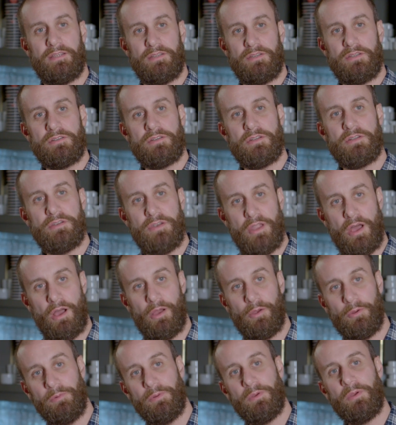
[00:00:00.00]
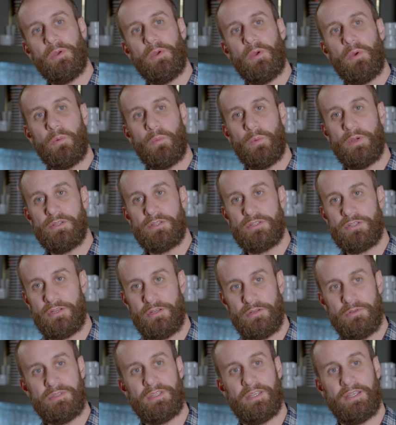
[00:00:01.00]
that you should know when
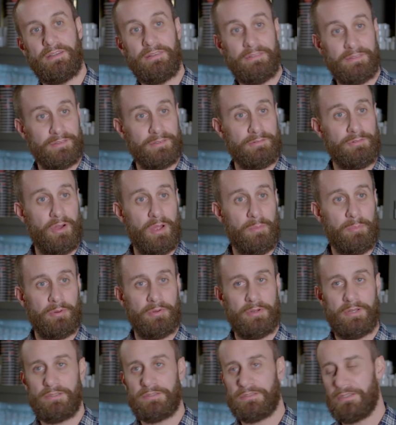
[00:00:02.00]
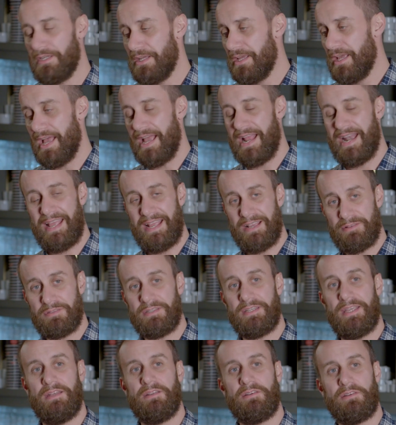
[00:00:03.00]
choosing the right product, and how
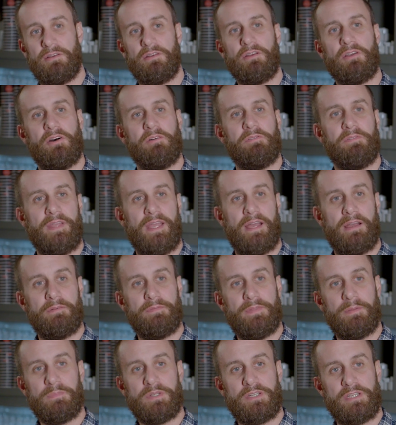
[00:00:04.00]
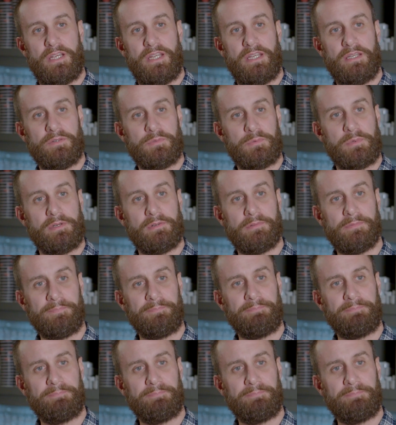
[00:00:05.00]
to get a good coffee out of the machine as well.